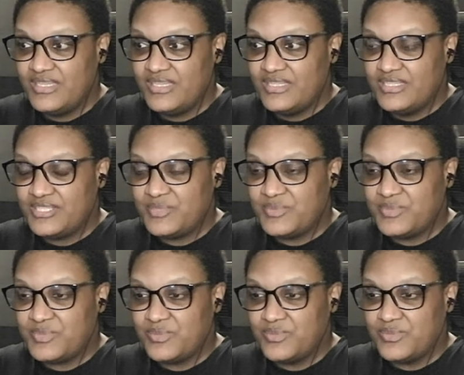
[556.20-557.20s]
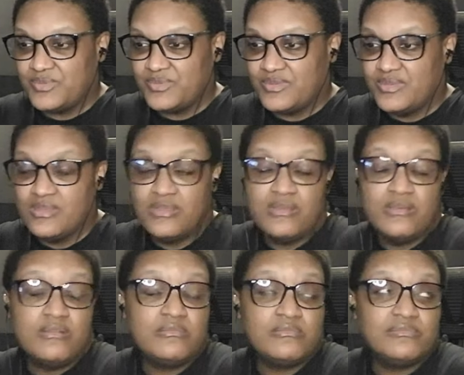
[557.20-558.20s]
she was all,
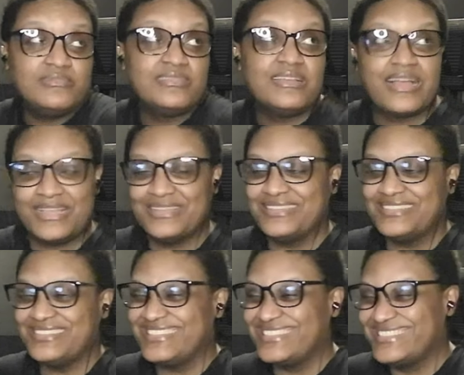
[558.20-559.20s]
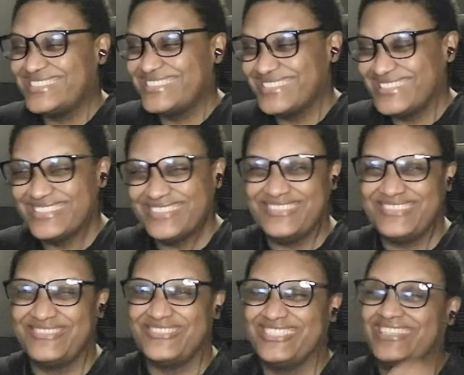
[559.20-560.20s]
huh. It was
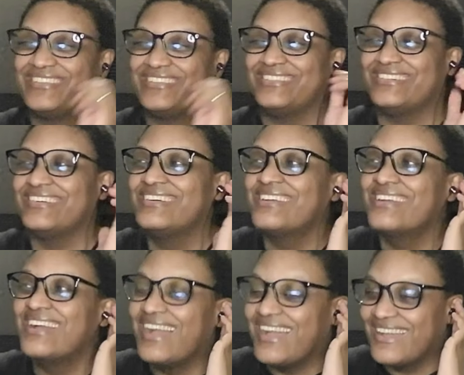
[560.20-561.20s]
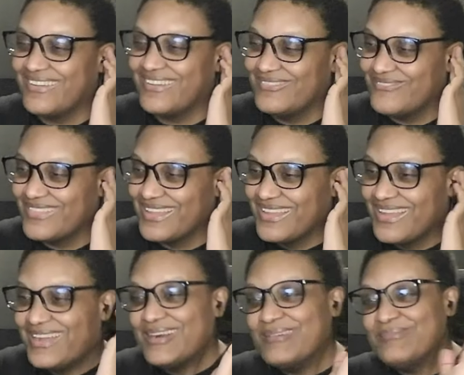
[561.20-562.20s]
really cute though.
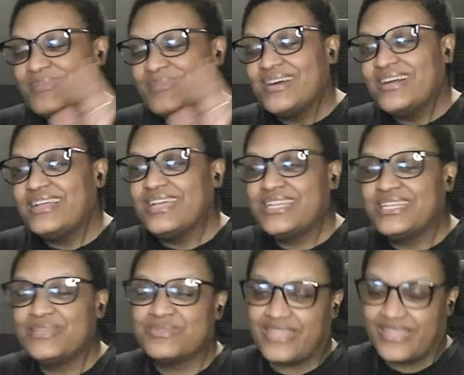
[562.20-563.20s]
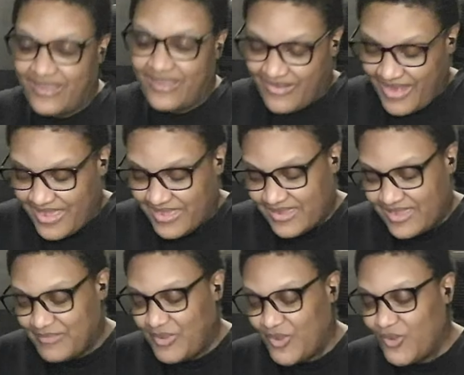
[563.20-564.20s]
And he was like, all right, I'll
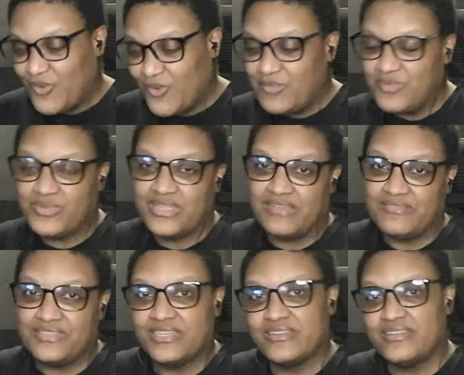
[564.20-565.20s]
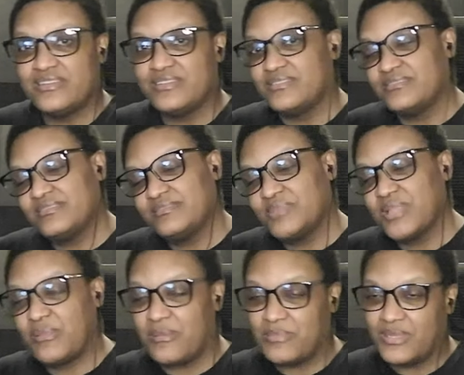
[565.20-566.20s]
come home and we'll have dinner and blah
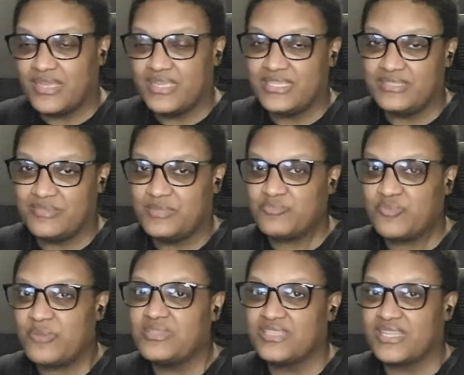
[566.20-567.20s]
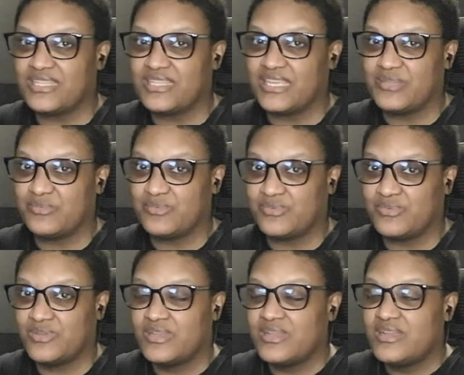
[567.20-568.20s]
blah blah. He's promising that he will
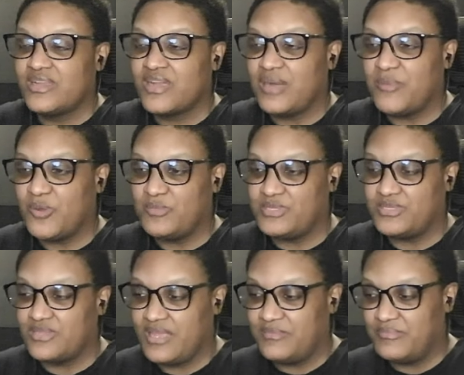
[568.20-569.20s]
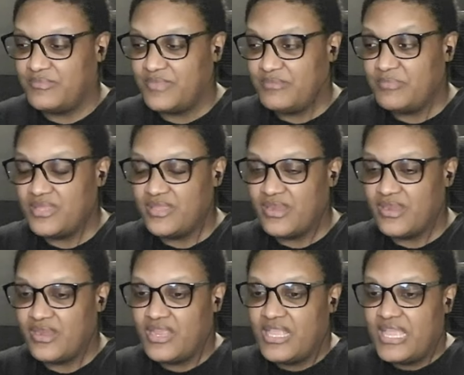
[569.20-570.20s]
come home and be there.
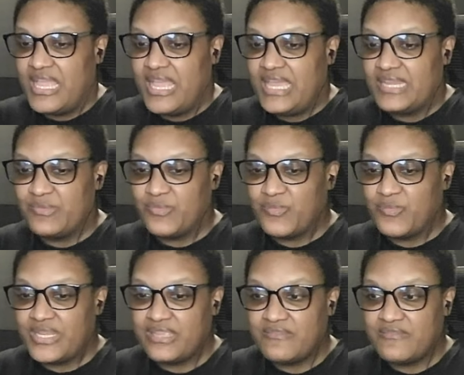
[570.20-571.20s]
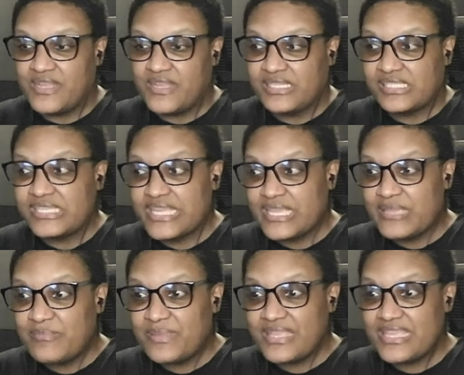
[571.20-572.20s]
And when he fell
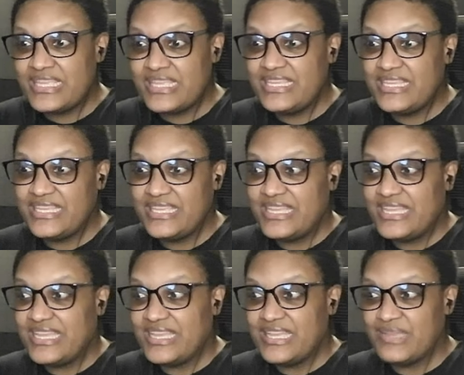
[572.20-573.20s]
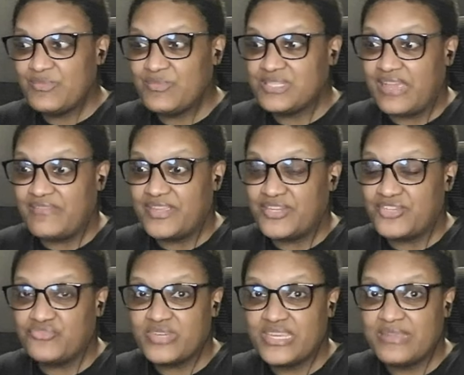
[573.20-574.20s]
asleep, he was having a
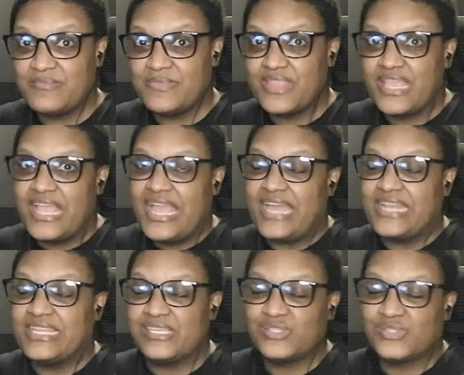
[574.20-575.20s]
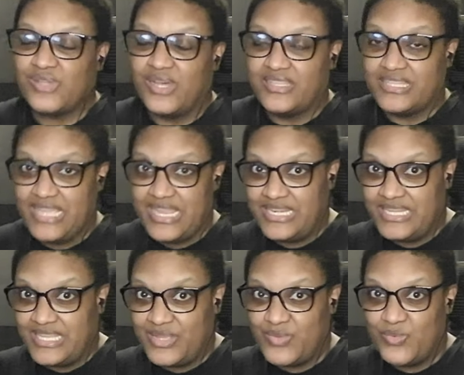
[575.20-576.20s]
dream, and he saw the
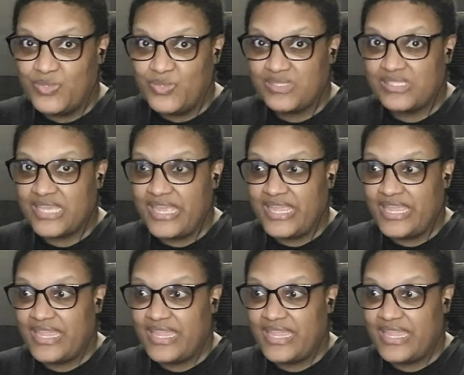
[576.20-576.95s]
lady who looks like